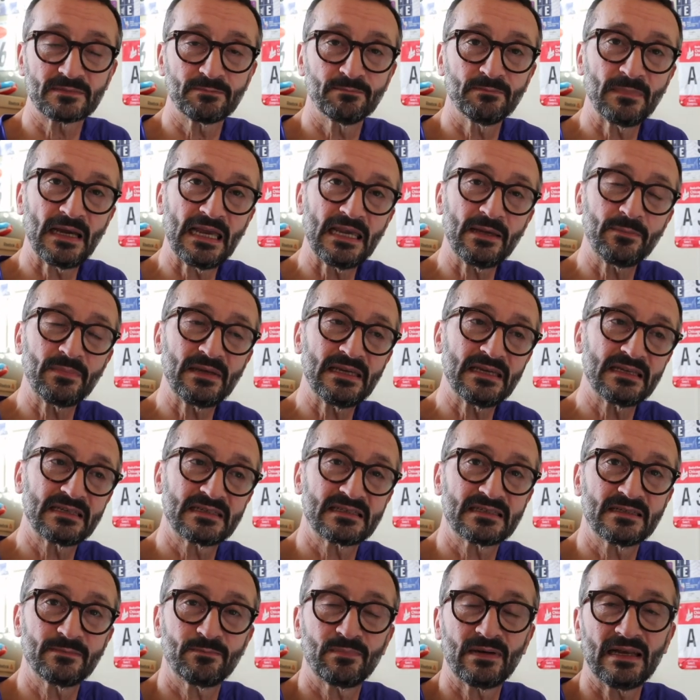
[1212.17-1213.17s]
Maybe it's
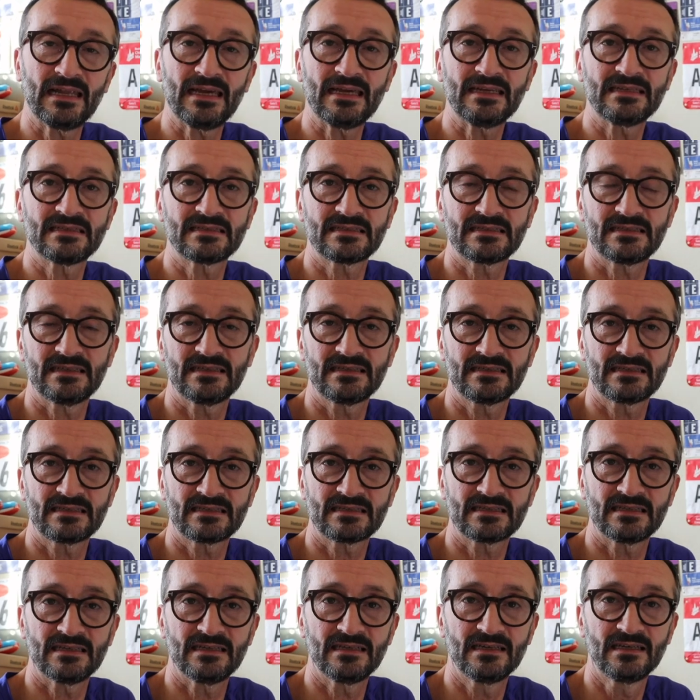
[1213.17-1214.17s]
the plate that's